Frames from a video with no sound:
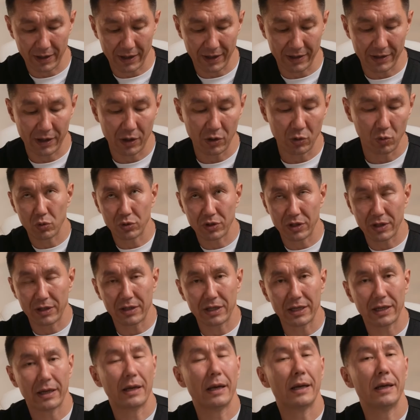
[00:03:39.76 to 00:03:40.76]
and
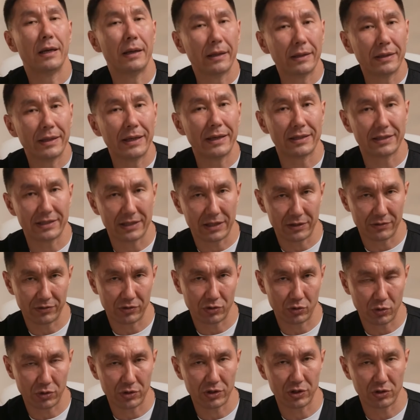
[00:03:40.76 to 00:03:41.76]
accordingly, this
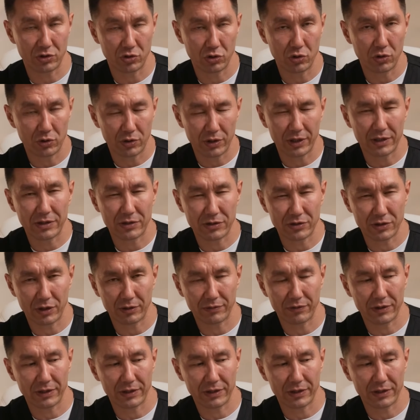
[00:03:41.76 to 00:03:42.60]
gives your denture extra